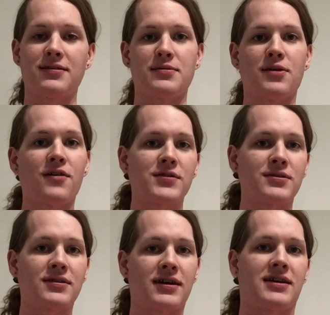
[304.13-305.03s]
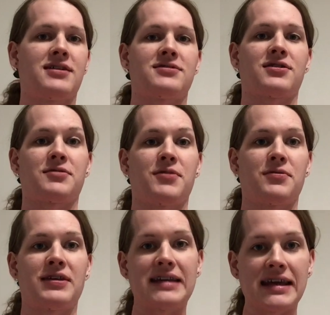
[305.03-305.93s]
because obviously I can't talk
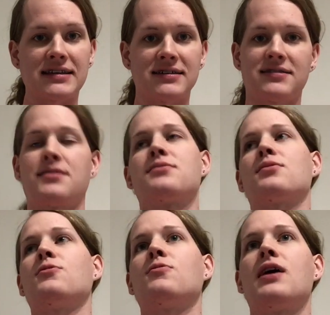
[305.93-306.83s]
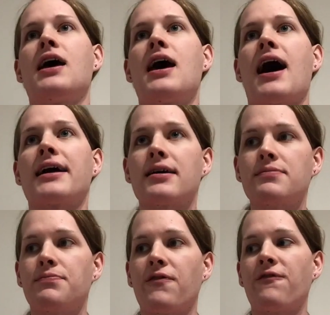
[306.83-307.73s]
about the date. So I
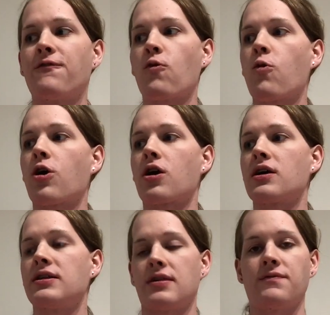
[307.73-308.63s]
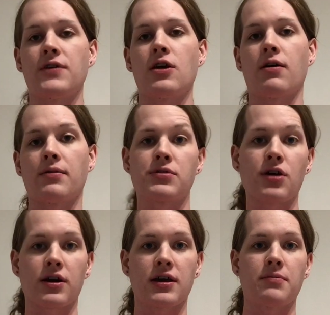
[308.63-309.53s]
guess before in this video I was
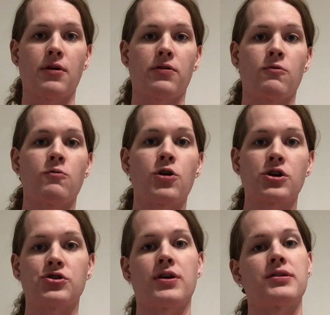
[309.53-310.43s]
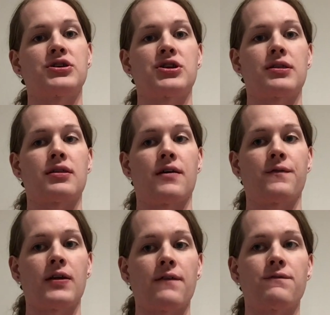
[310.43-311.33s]
talking about the work transition stuff,
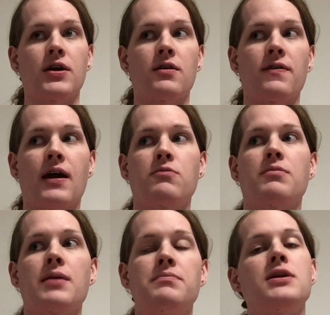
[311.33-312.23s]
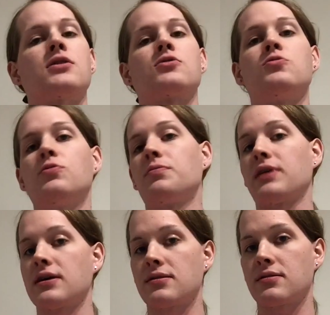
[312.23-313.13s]
and I figured that might be a cool
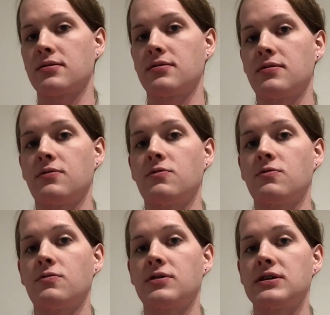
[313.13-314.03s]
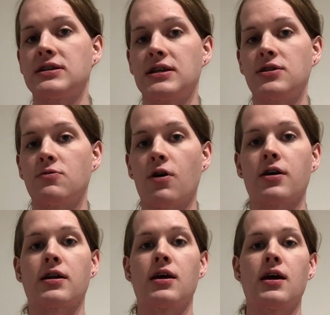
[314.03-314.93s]
place to continue
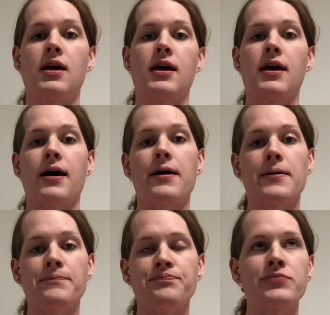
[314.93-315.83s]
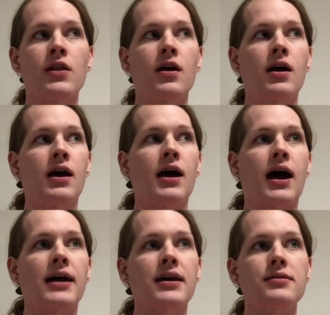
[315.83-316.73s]
on. Um,
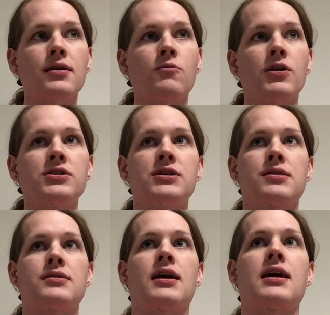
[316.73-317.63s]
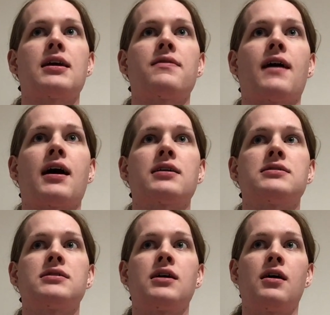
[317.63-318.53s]
I guess I wanted to say that